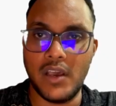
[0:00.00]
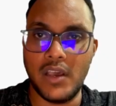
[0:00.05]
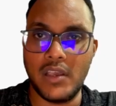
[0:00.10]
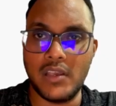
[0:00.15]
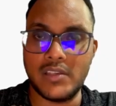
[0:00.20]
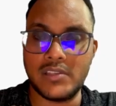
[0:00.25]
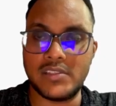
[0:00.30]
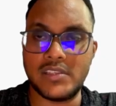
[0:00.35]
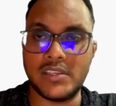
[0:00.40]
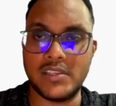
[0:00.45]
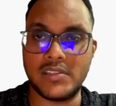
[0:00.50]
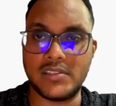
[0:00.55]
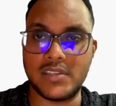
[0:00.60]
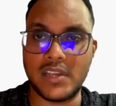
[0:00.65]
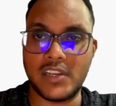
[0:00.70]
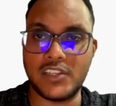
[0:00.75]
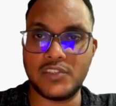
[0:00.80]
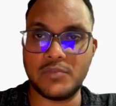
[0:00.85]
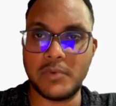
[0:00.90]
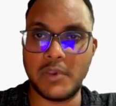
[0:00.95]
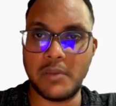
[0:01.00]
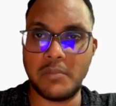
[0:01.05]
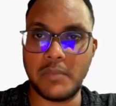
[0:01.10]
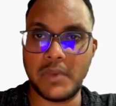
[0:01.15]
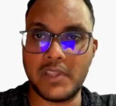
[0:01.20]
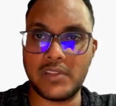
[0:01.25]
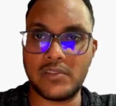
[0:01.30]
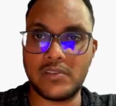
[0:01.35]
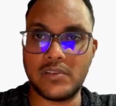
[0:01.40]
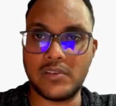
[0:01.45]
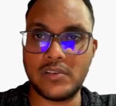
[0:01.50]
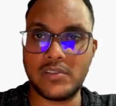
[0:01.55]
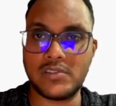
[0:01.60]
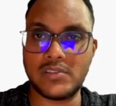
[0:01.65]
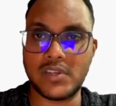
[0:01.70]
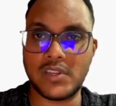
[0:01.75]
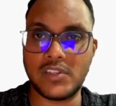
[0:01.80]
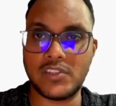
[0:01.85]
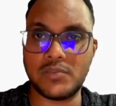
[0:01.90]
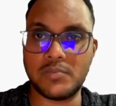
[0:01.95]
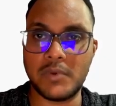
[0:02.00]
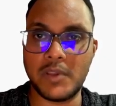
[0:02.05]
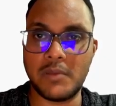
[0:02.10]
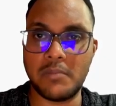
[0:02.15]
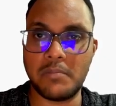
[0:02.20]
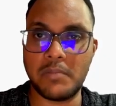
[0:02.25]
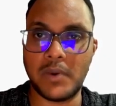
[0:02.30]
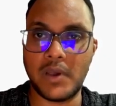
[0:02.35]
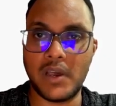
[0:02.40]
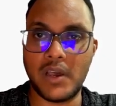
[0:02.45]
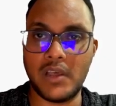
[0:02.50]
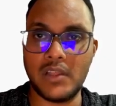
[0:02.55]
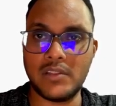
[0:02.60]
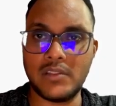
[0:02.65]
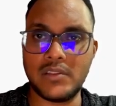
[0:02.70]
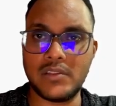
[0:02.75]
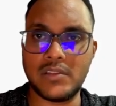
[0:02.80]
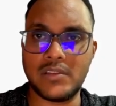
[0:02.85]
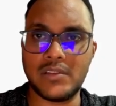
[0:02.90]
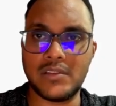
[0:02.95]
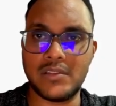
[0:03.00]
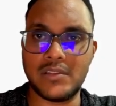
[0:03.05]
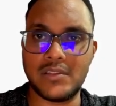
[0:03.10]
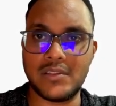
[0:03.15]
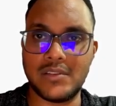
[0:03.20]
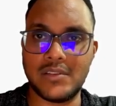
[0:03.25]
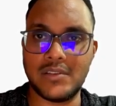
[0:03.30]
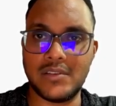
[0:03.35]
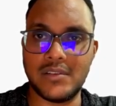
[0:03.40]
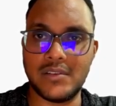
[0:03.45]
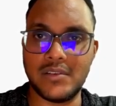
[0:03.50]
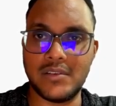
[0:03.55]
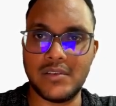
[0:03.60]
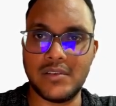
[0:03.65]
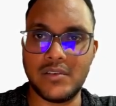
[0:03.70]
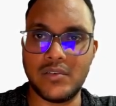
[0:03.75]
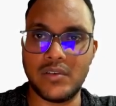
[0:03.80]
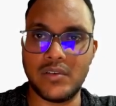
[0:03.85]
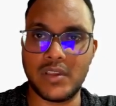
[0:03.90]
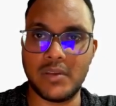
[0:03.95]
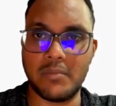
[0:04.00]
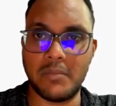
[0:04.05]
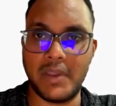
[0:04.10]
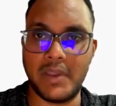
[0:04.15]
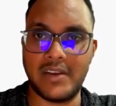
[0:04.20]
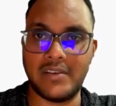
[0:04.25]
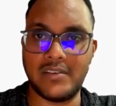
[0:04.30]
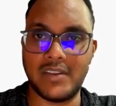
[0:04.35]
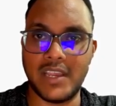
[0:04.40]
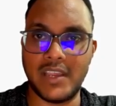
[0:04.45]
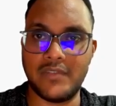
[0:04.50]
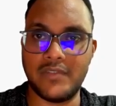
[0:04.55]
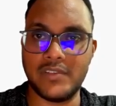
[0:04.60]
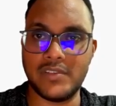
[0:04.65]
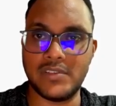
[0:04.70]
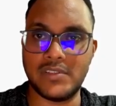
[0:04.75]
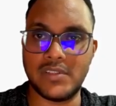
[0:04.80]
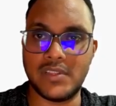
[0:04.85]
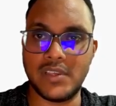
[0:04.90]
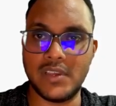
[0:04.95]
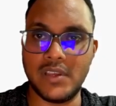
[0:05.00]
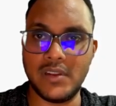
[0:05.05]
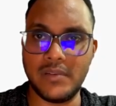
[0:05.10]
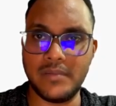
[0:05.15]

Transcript: See, search by method, search by path. Okay, my drive is there.